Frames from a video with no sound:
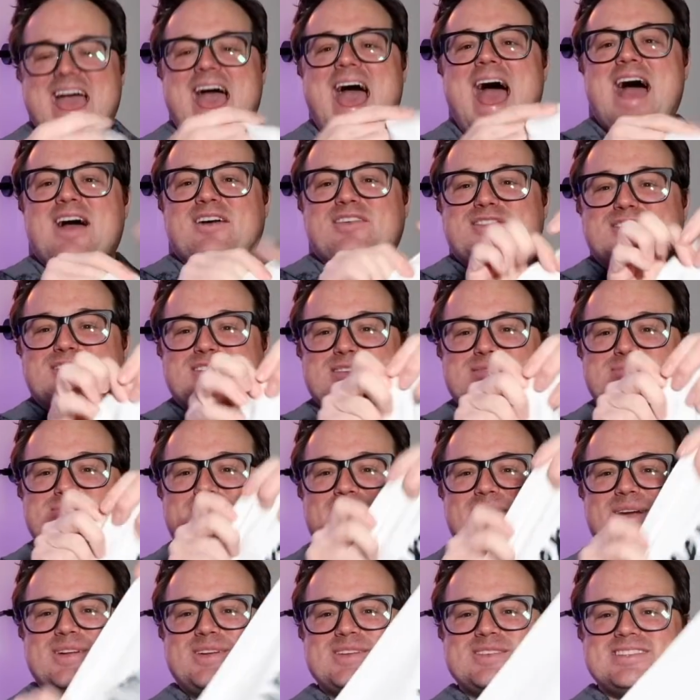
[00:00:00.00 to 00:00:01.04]

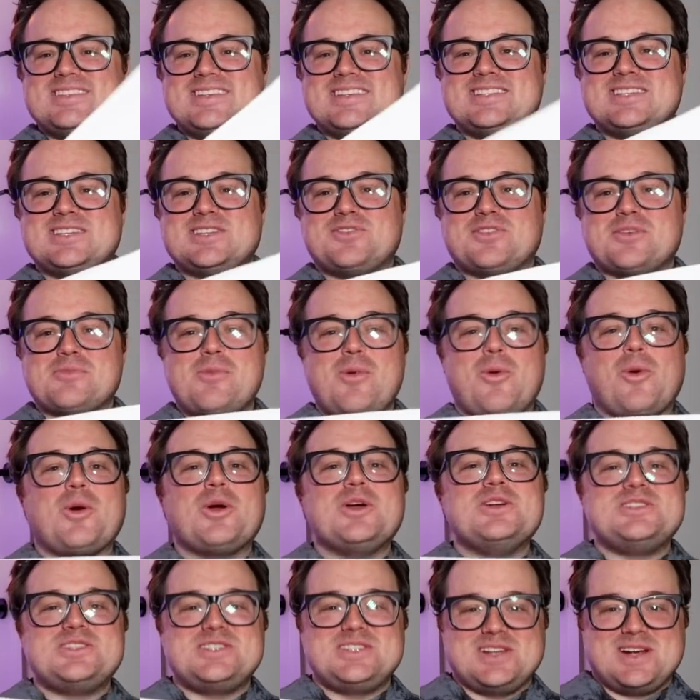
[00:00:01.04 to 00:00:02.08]
Afterburners, this is from
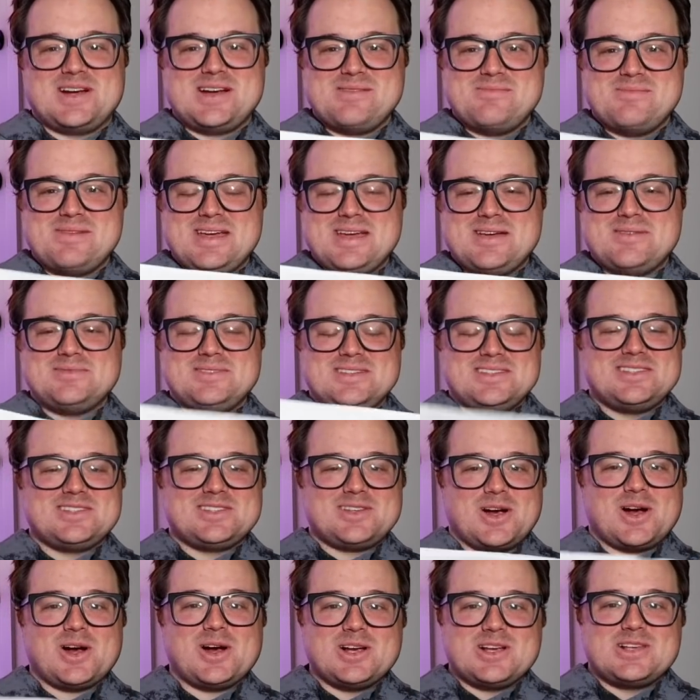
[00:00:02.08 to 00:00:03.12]
Orange Theory memes. This is
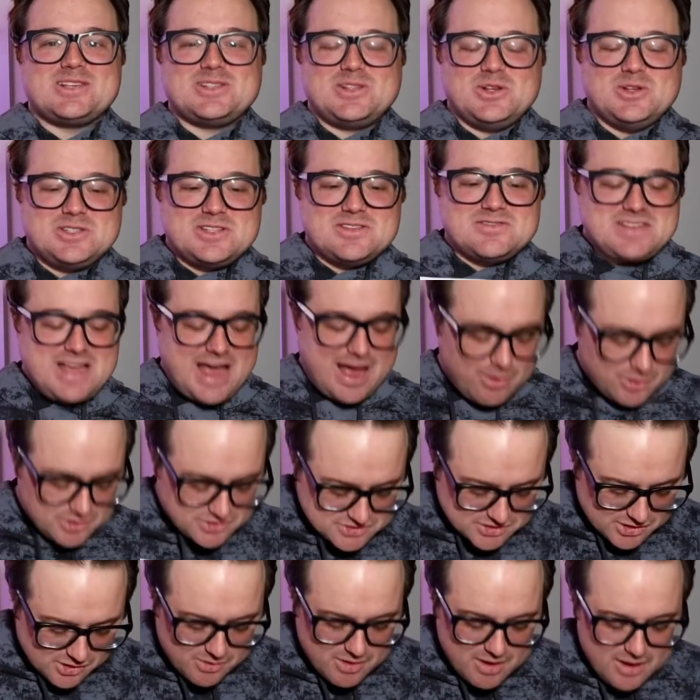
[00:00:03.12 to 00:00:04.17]
her exclusive towel.
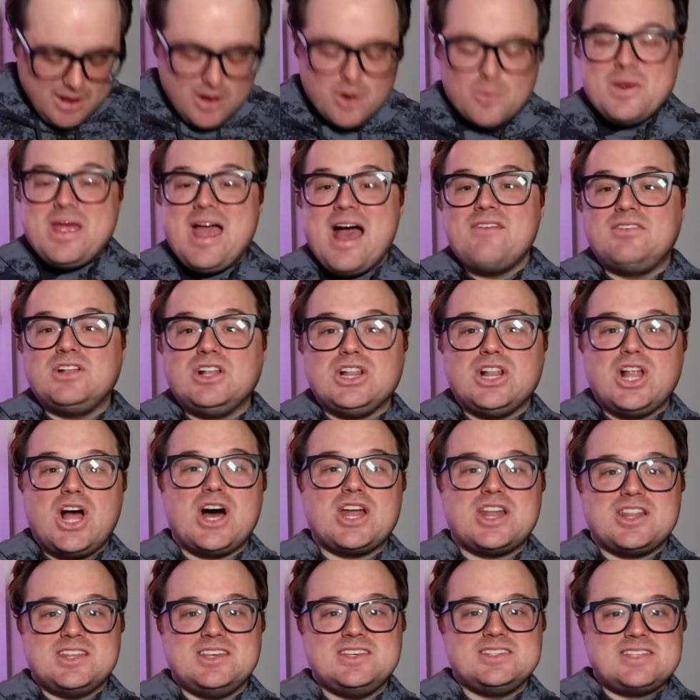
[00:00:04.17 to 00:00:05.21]
So we have a lot
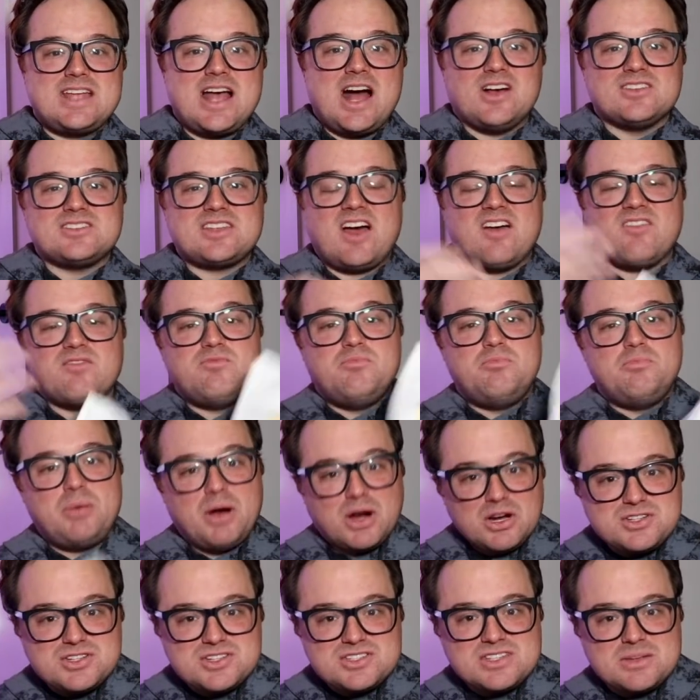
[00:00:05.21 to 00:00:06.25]
of these towels. I
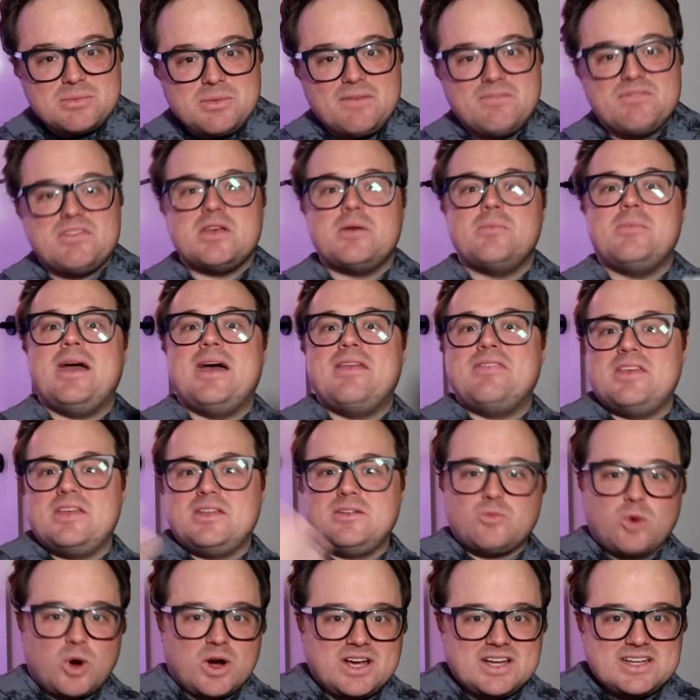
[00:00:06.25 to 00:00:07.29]
purchased some of them, and then
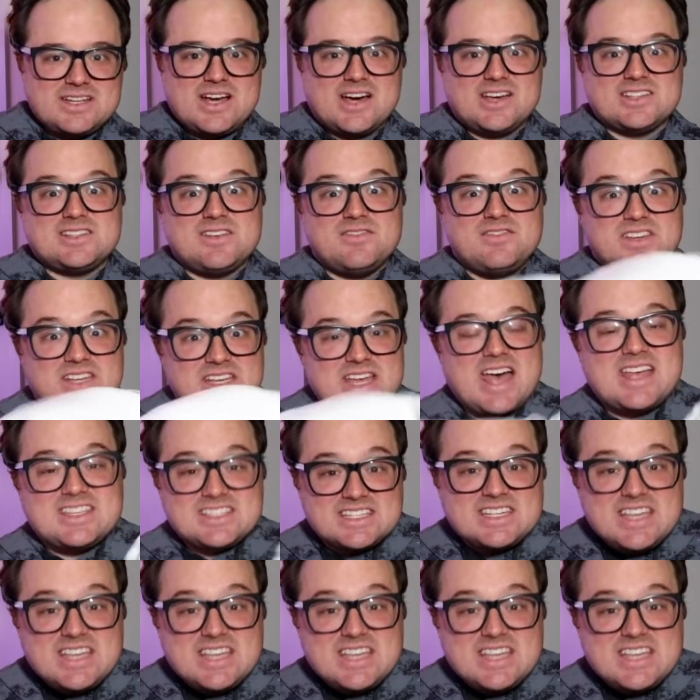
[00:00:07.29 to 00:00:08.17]
Work It Towels has